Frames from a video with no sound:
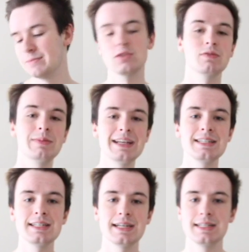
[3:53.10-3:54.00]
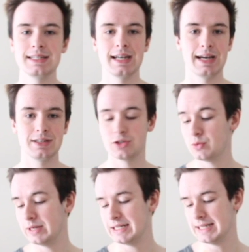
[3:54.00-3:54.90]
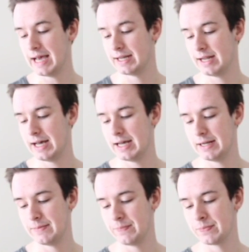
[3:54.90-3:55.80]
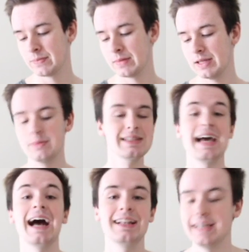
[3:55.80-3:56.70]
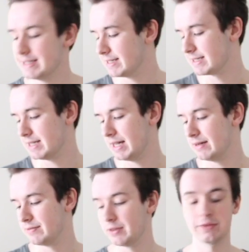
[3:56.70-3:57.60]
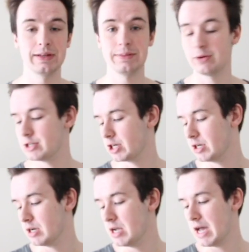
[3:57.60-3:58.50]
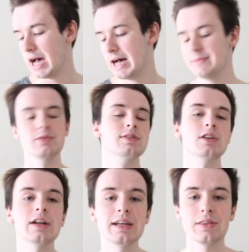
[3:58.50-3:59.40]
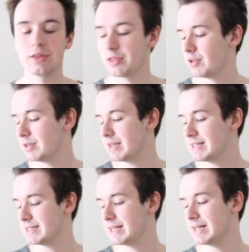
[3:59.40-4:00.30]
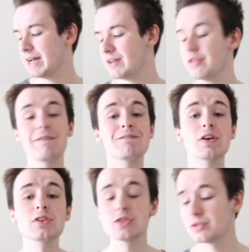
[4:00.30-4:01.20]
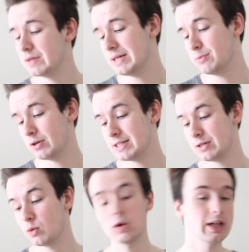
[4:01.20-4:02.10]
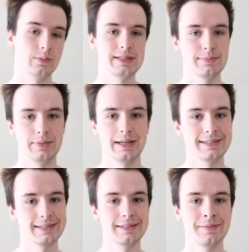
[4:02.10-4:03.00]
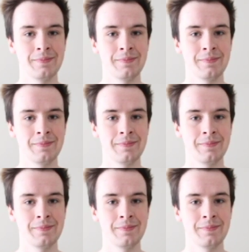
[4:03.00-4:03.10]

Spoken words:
So from 1999 to 2010, it was the adolescence of the 3D printer. So starting in 1999, the first 3D printed organ was implanted.